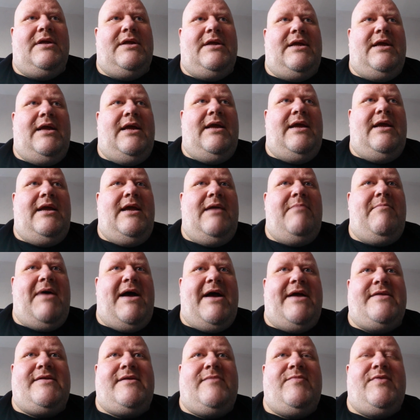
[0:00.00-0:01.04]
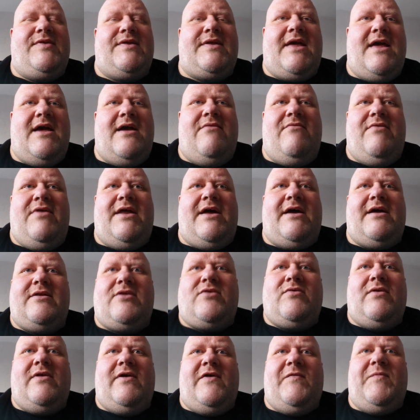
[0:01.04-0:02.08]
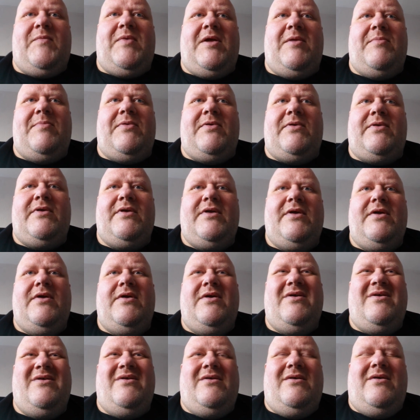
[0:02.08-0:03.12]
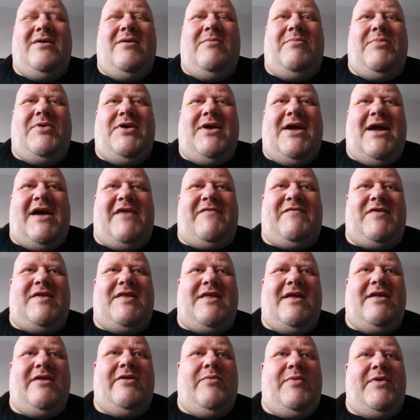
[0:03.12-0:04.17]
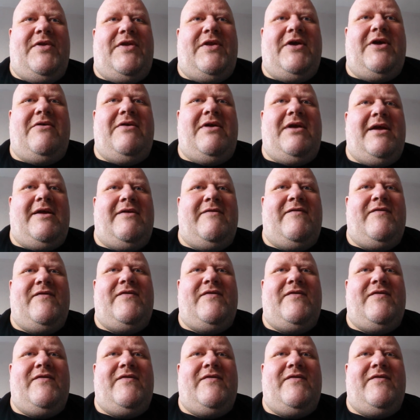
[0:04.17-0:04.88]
it might seem scary that to a lot of people, but you have to deal with the grief,